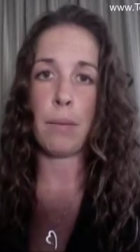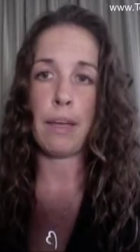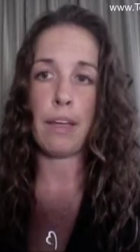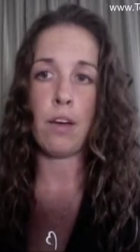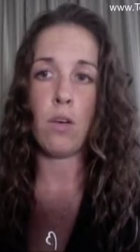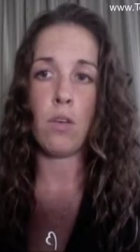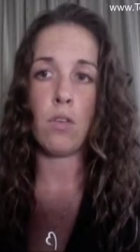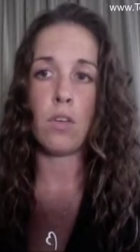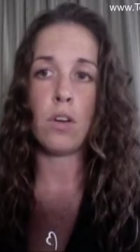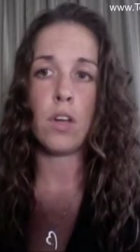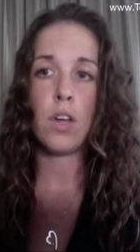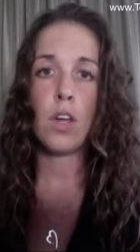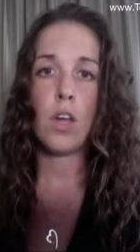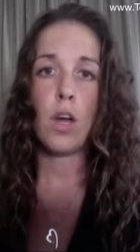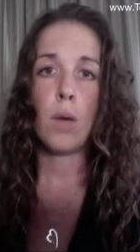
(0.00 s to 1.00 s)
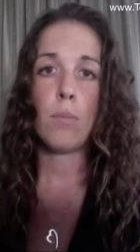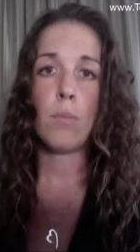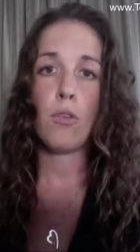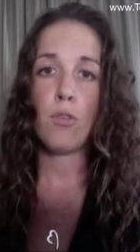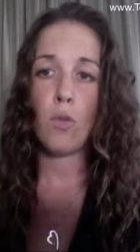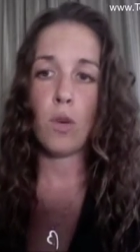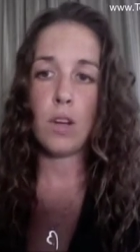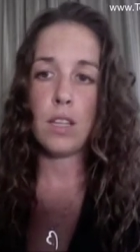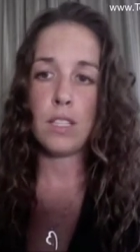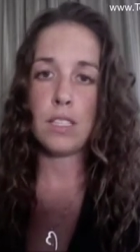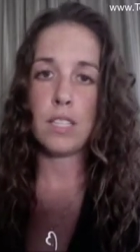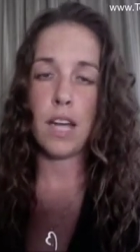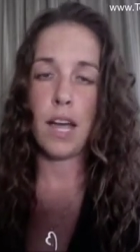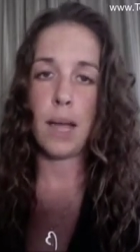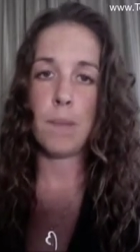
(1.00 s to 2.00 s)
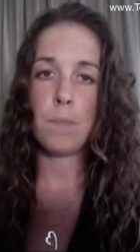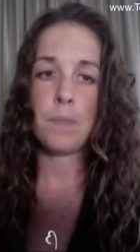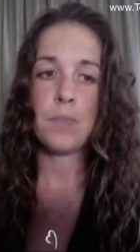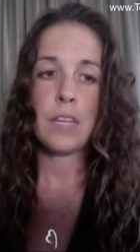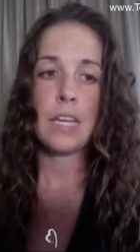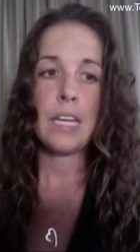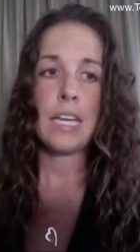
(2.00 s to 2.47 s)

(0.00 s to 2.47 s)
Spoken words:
my own before this time.